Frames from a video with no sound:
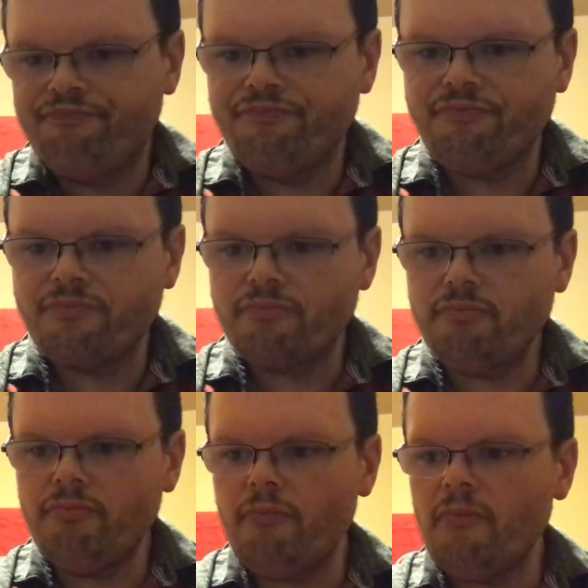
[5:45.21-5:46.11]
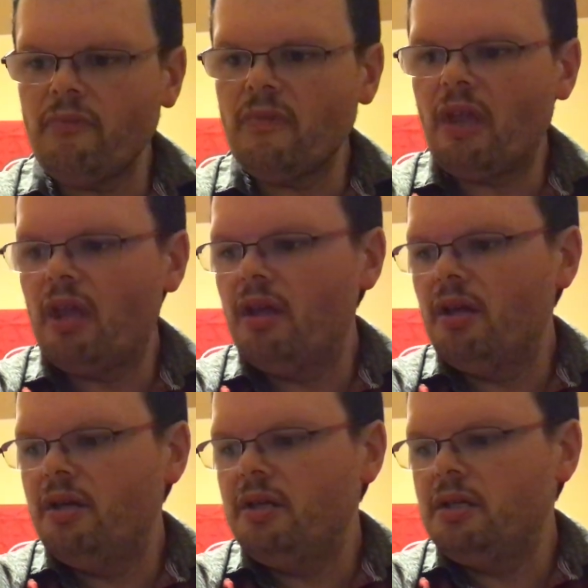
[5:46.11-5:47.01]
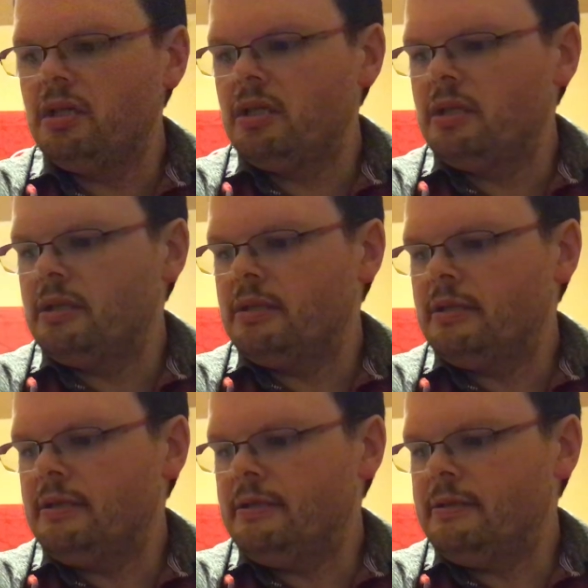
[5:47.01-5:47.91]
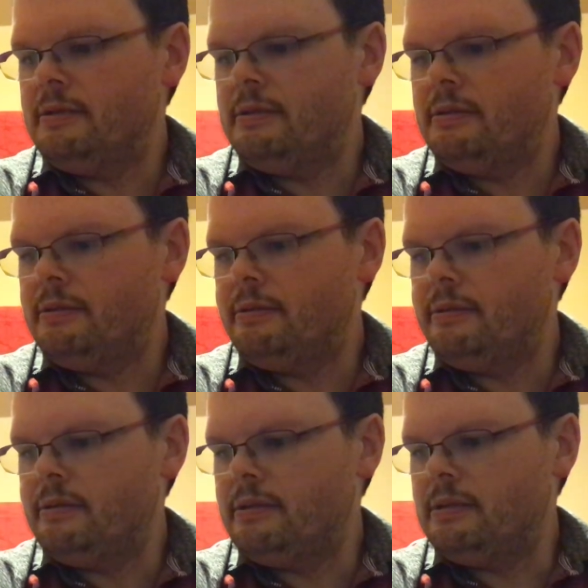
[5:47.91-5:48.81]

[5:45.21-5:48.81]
(no one is talking)